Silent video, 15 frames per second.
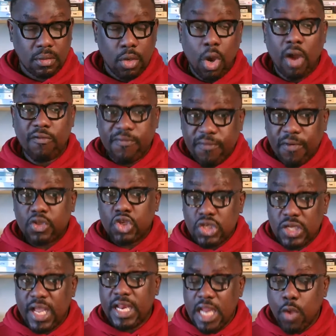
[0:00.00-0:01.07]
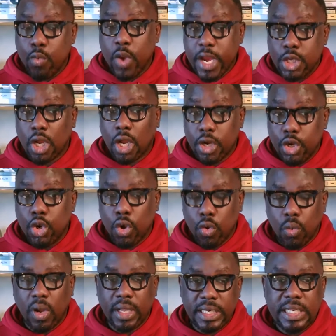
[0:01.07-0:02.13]
Unfortunately, we don't know
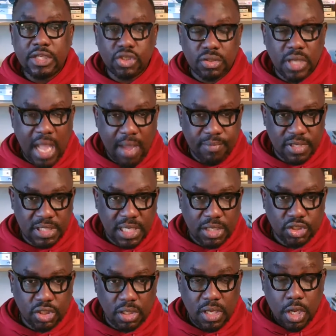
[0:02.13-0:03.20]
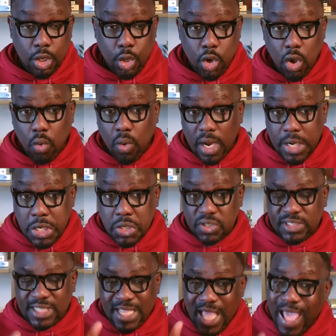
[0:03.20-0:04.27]
what leads to hypertension. No one
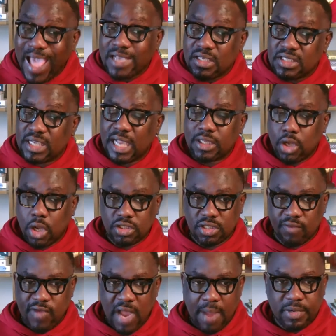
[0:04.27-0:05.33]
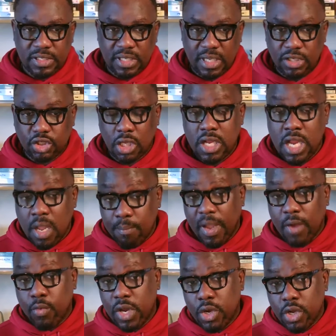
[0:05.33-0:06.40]
knows the exact cause of hypertension,
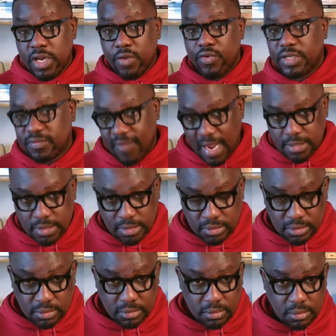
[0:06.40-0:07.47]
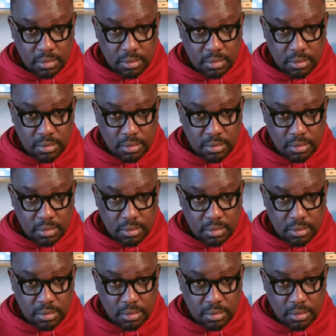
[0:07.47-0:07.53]
but we know the risk factors.